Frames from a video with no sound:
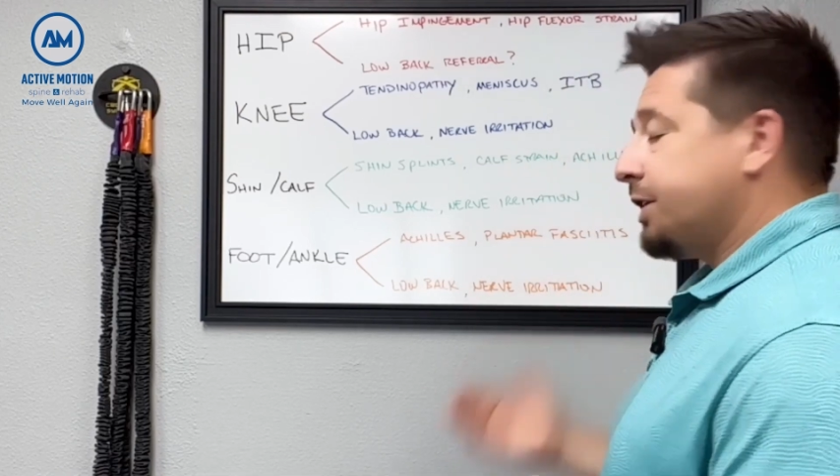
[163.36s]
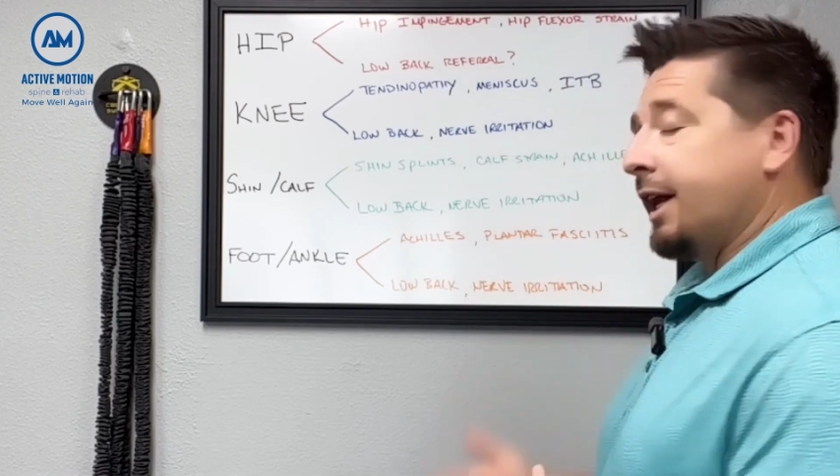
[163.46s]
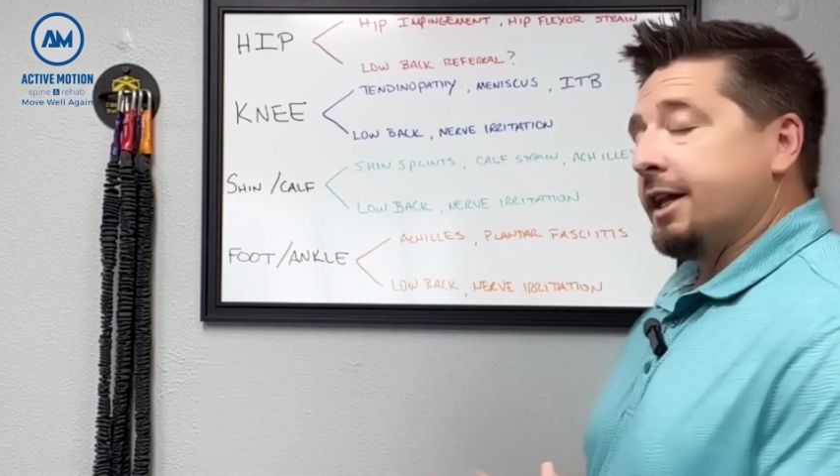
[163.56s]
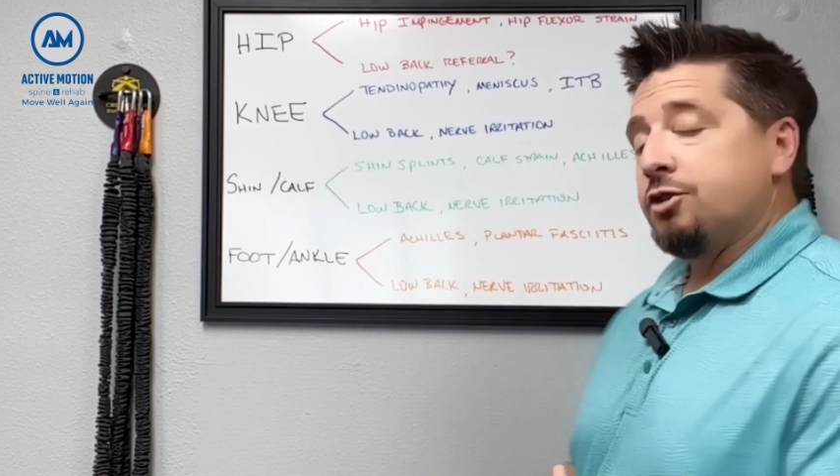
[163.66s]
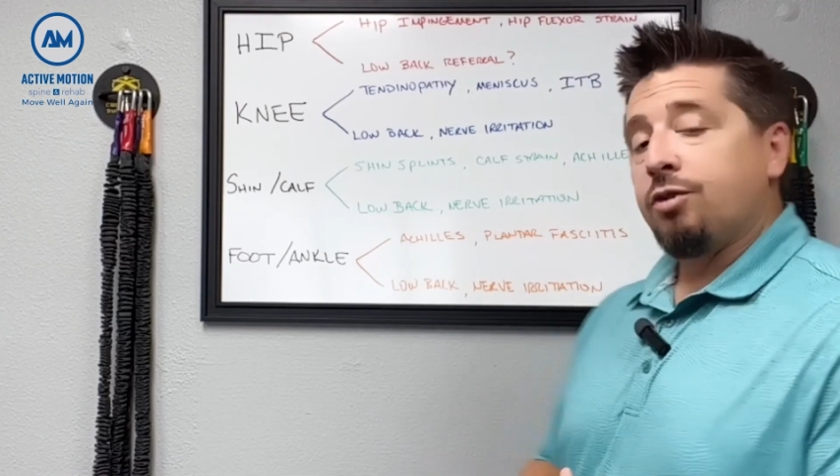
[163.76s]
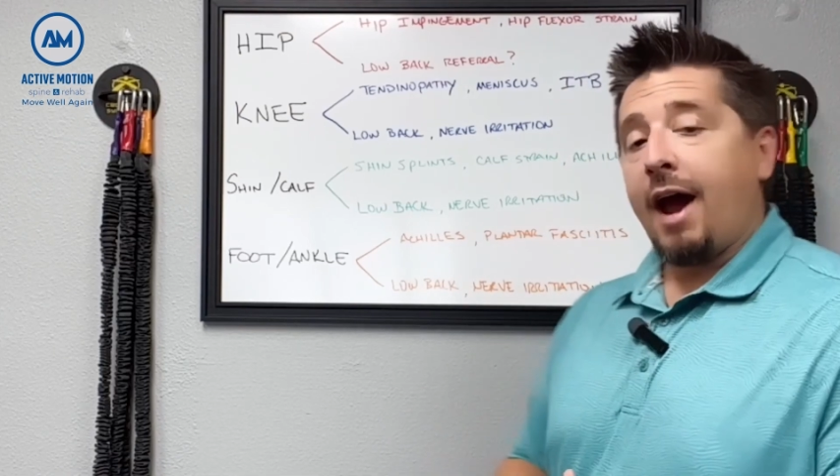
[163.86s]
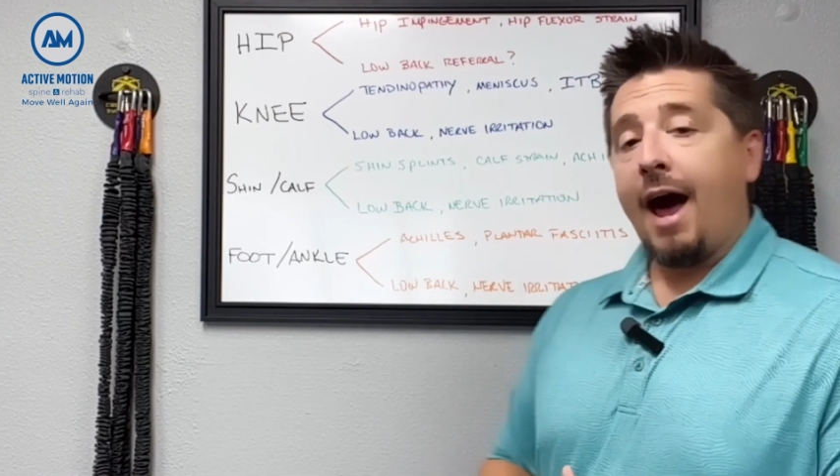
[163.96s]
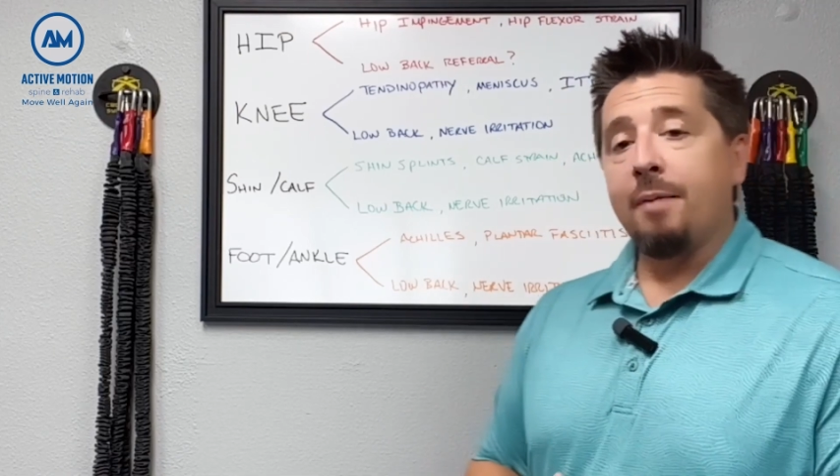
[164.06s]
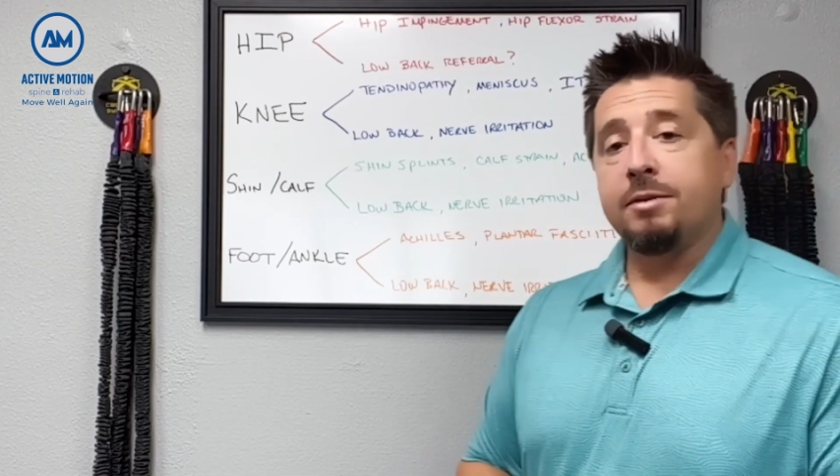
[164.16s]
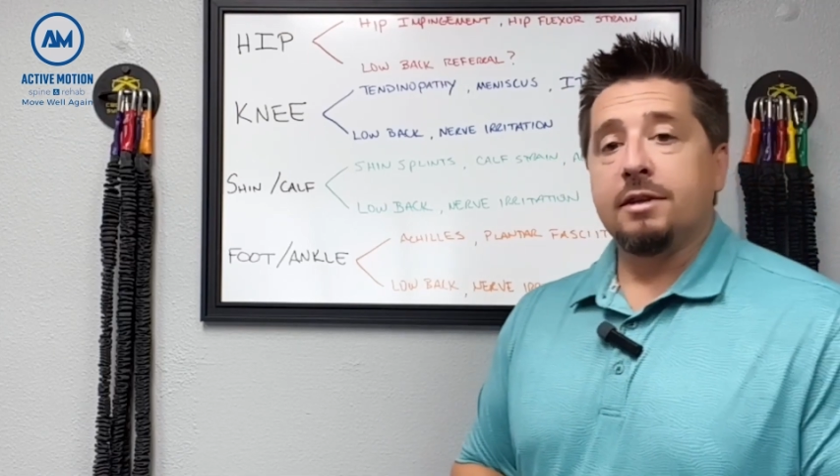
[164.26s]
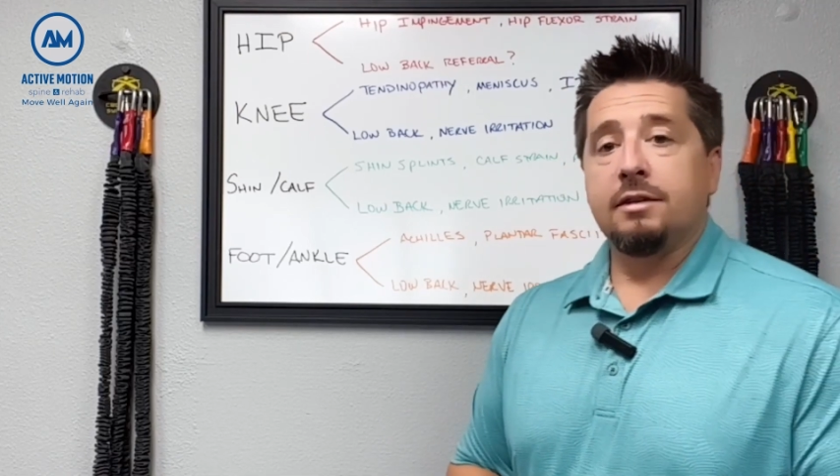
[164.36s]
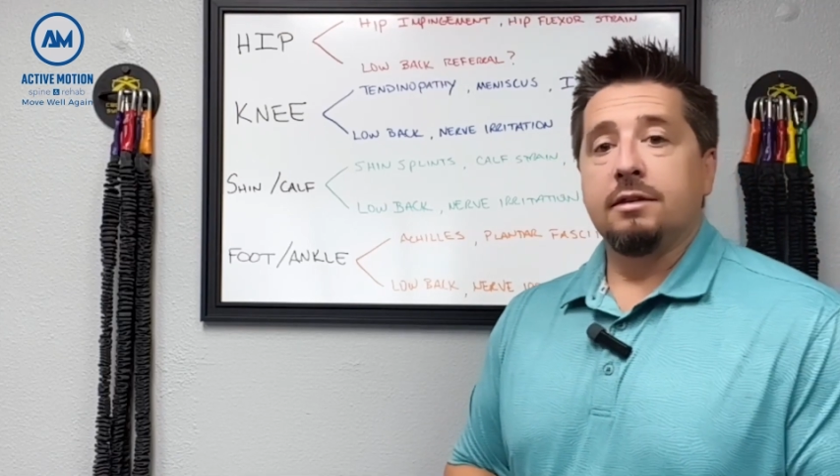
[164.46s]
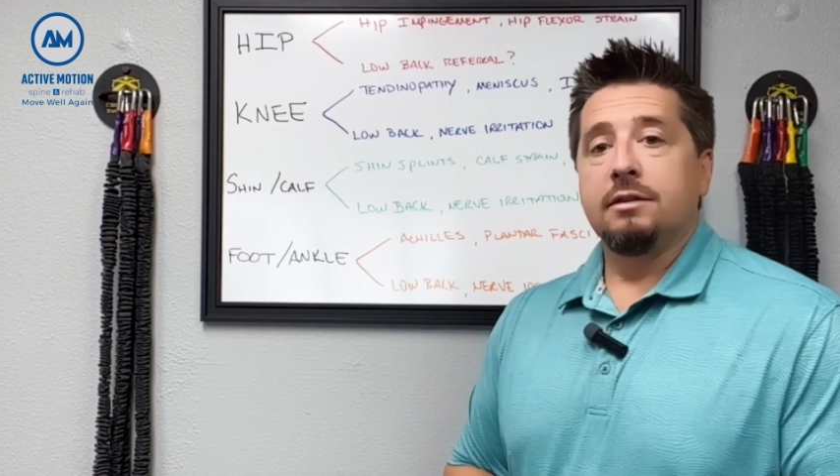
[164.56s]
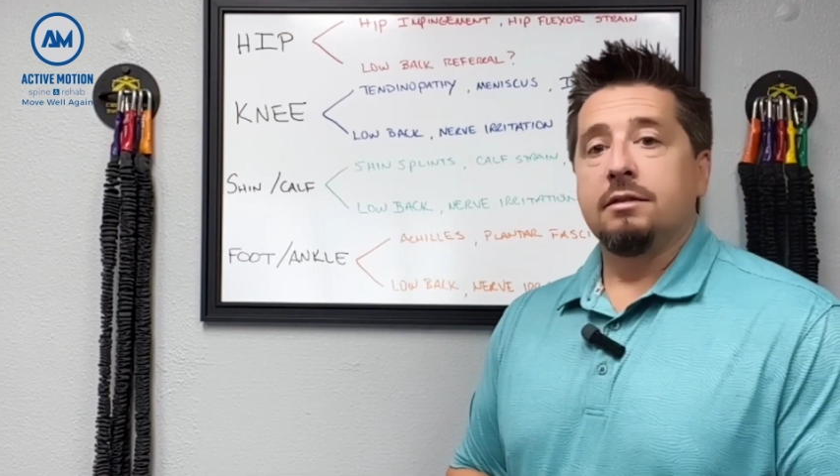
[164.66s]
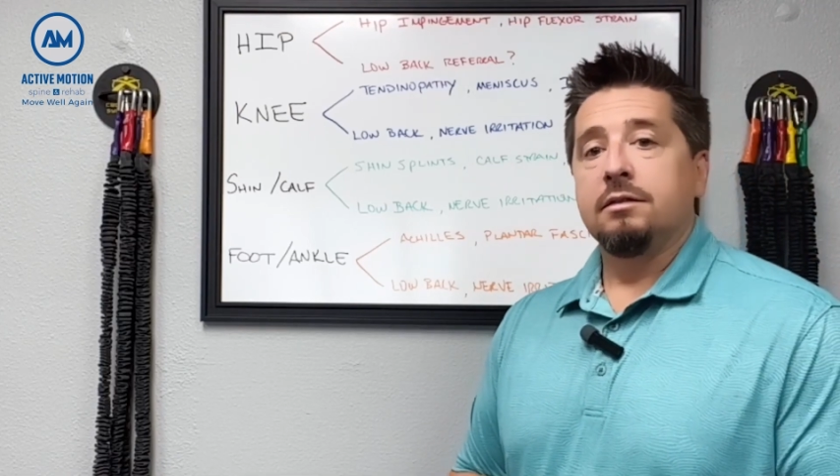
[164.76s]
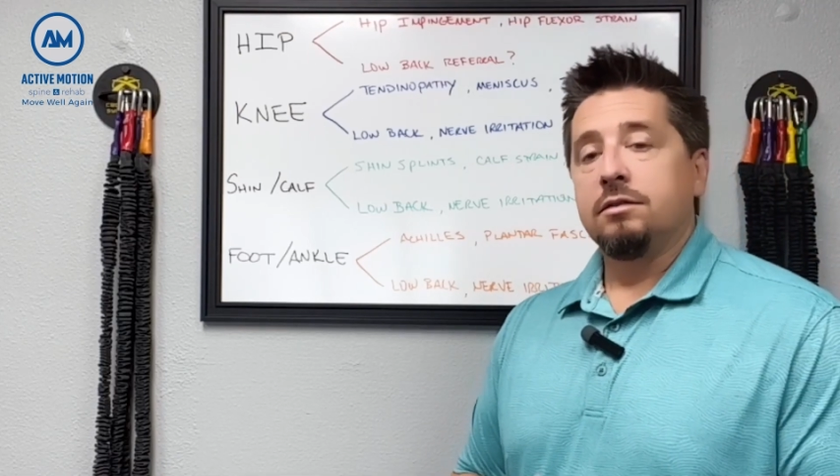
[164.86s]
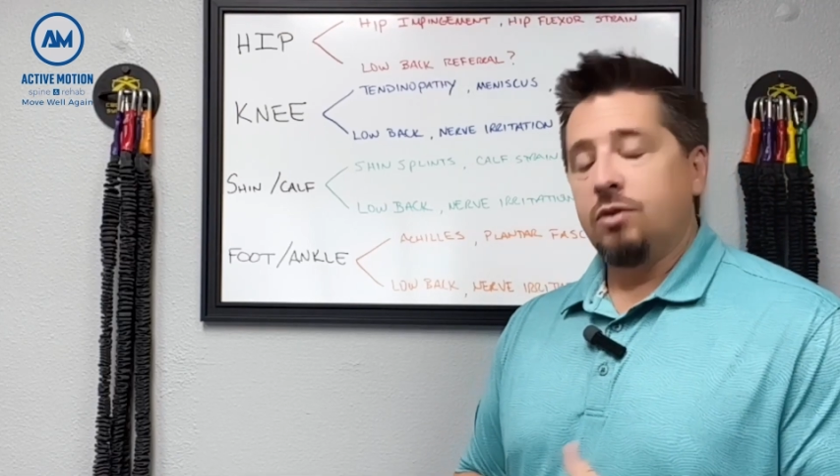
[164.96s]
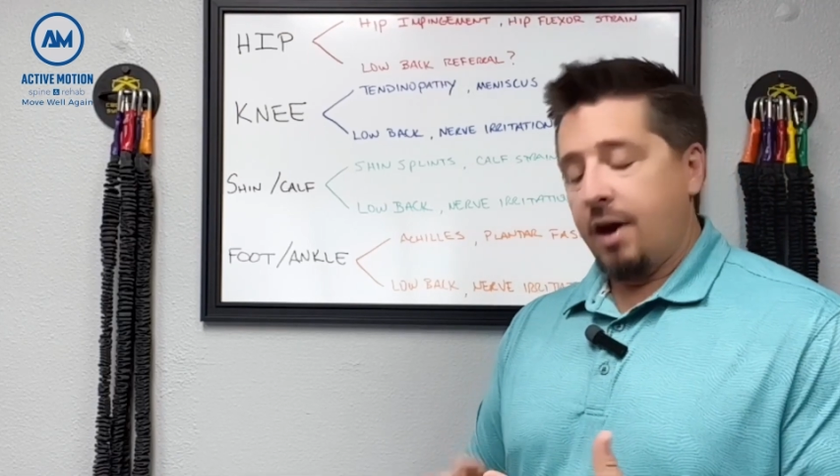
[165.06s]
get entrapped. You